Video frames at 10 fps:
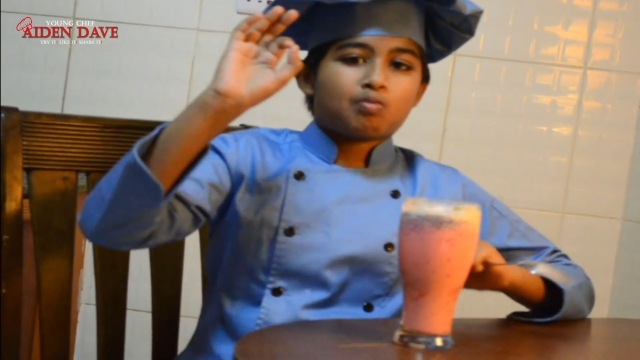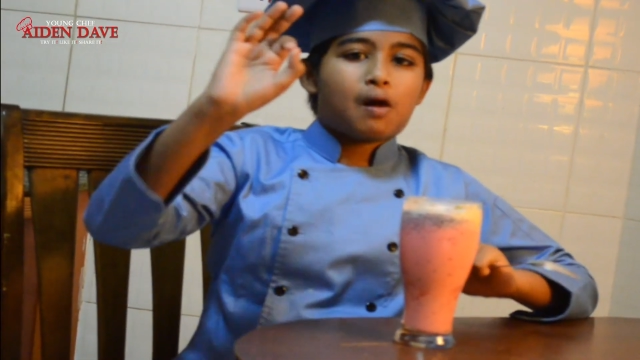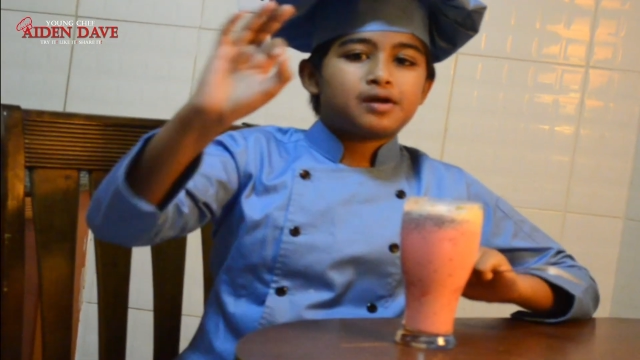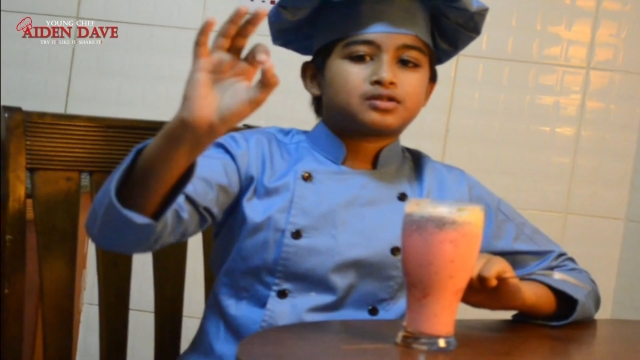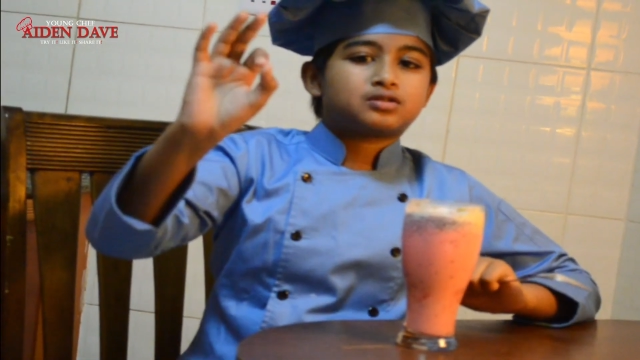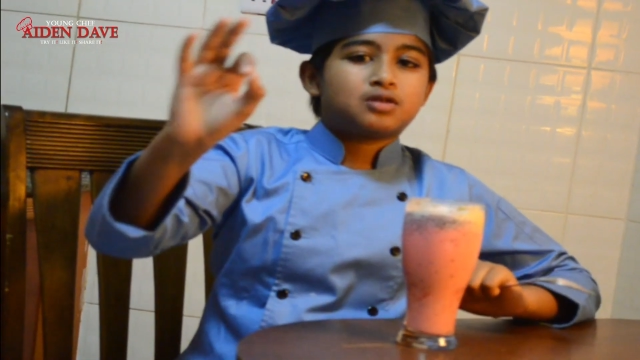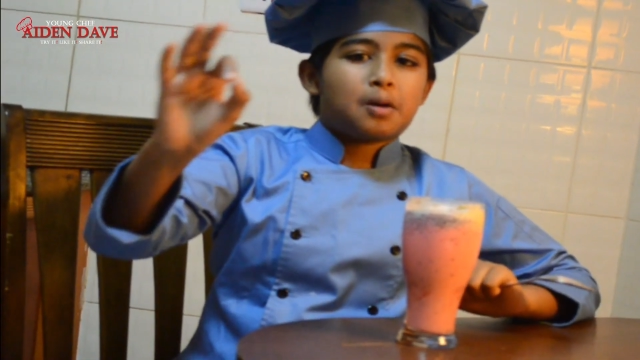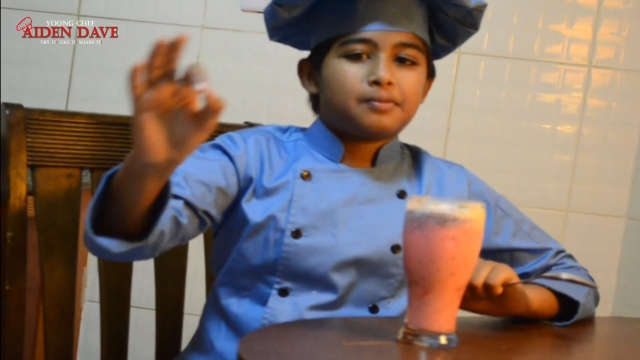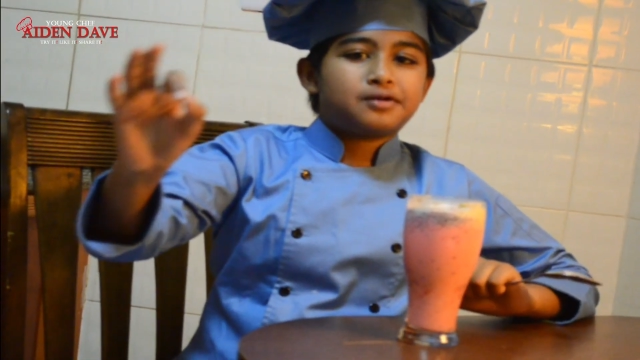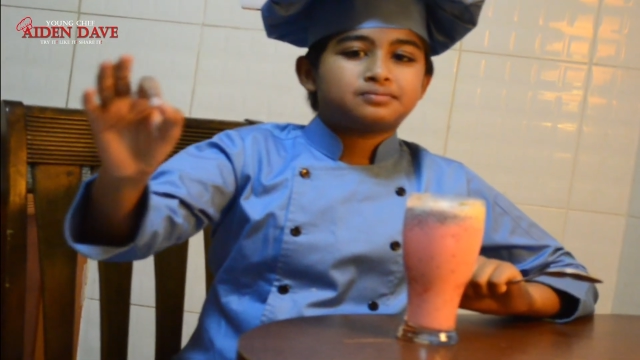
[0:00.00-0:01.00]
It is
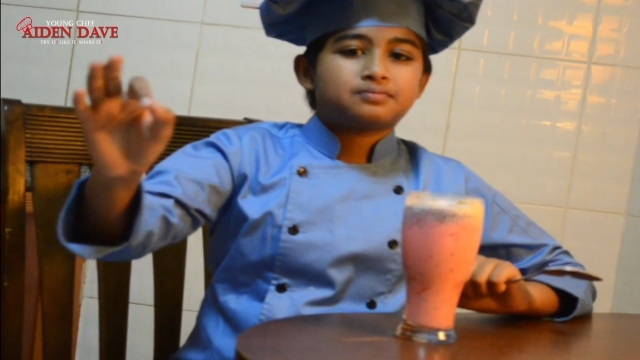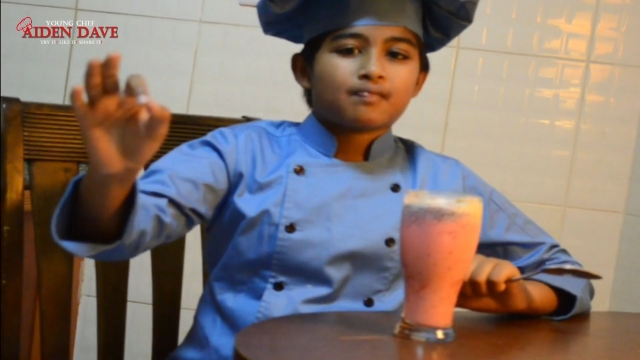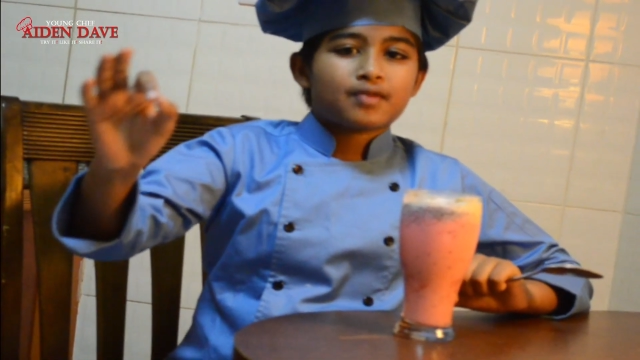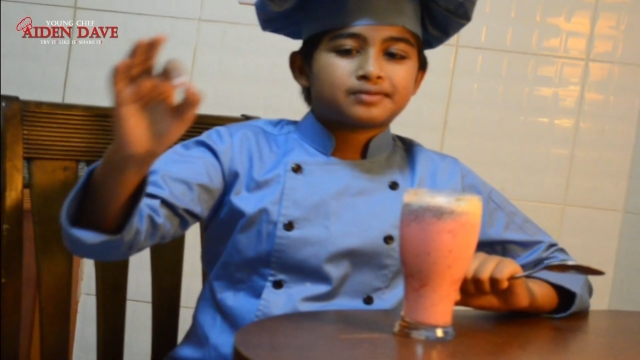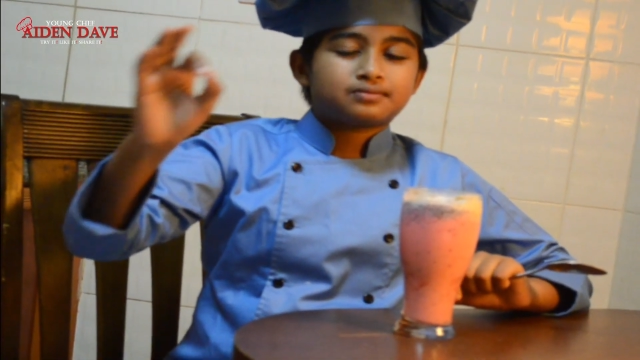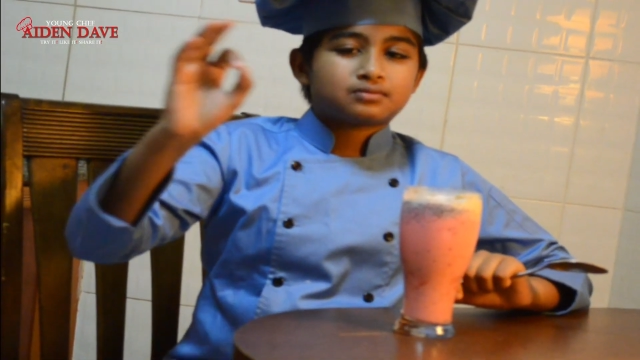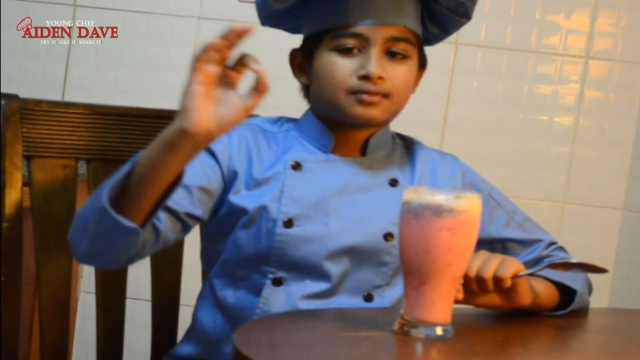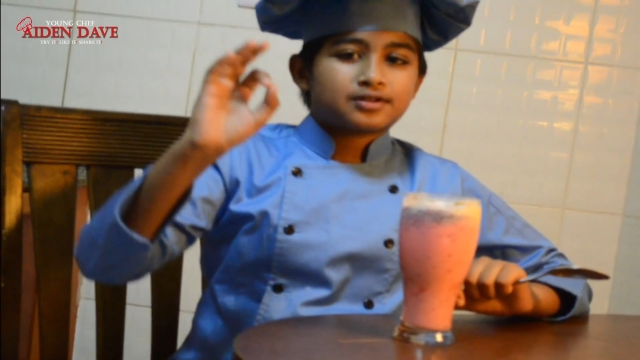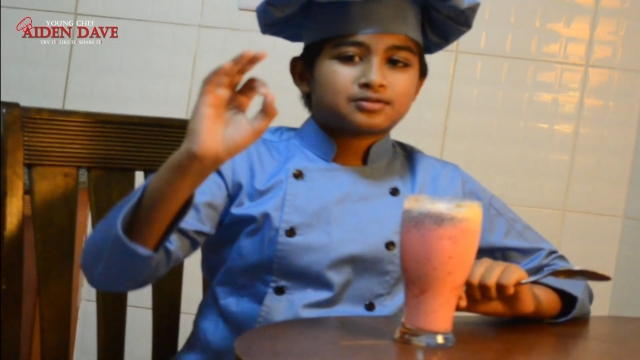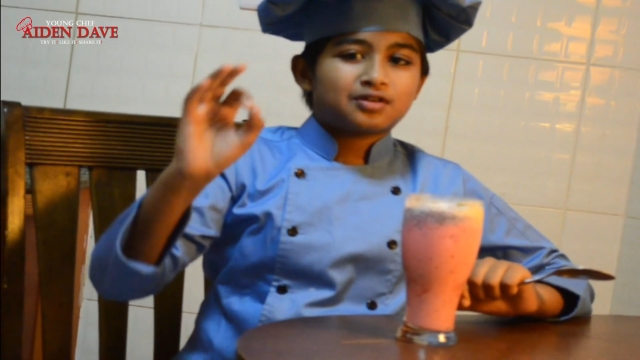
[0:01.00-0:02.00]
yummy,
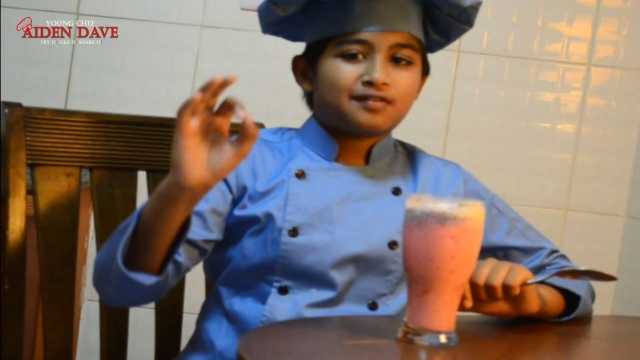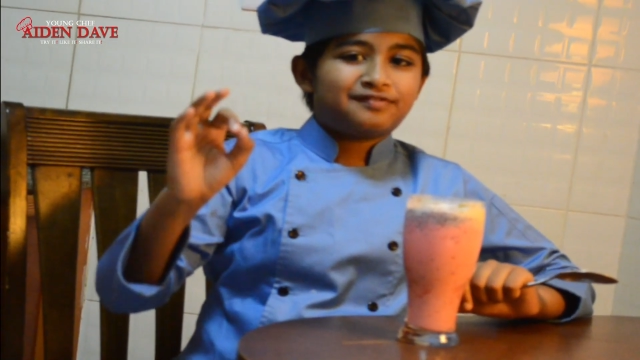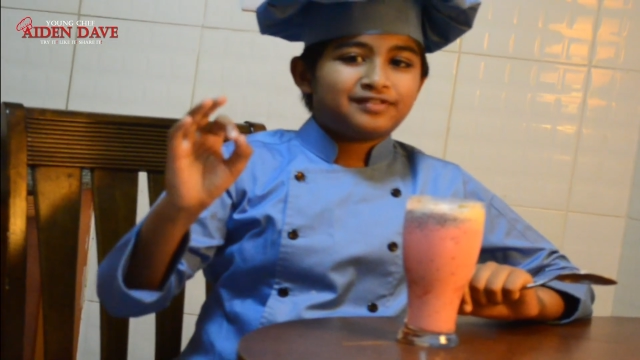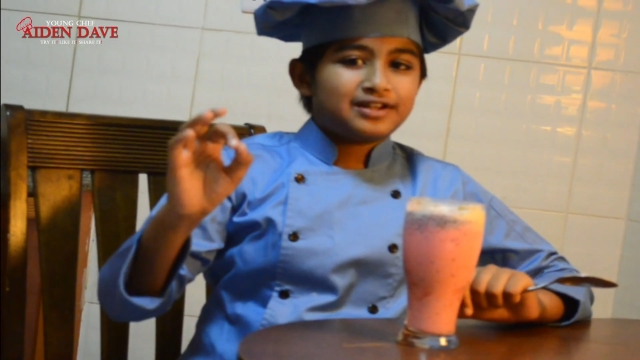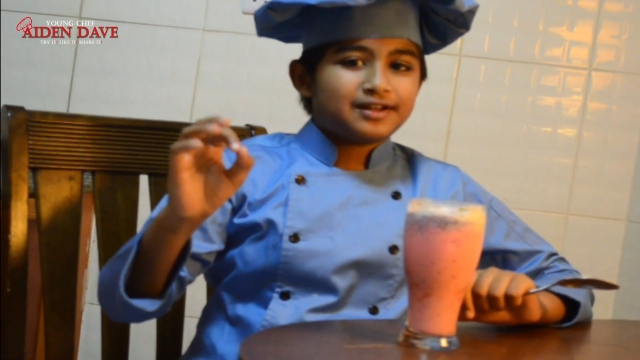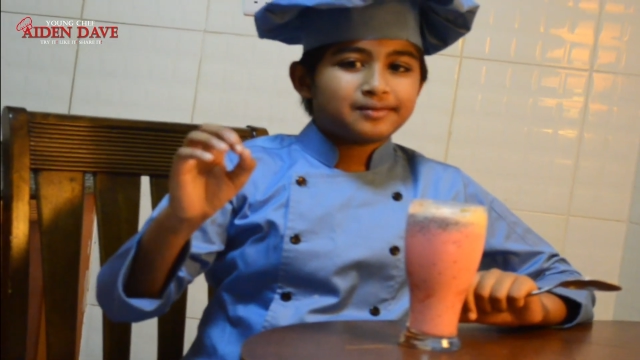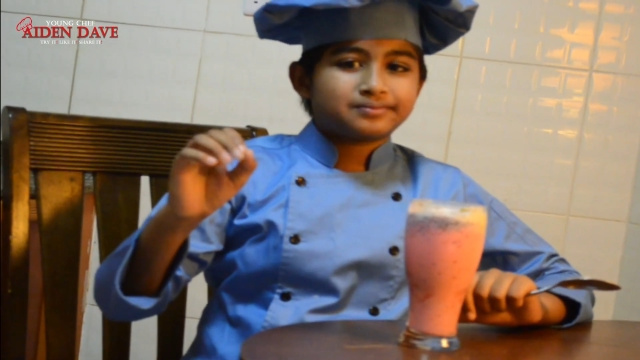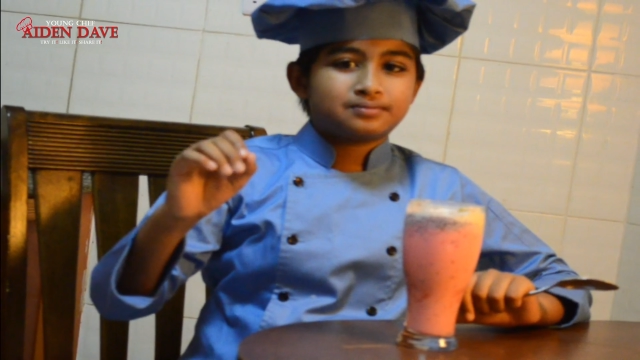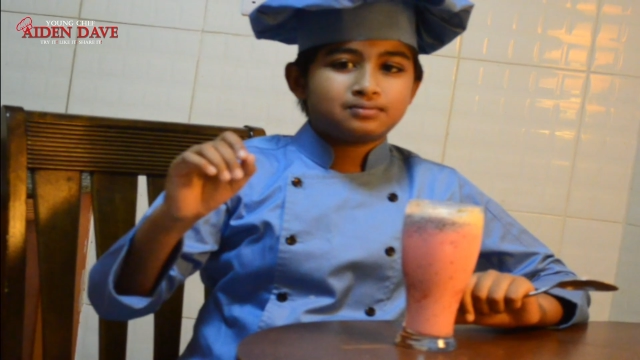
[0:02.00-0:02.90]
so filling.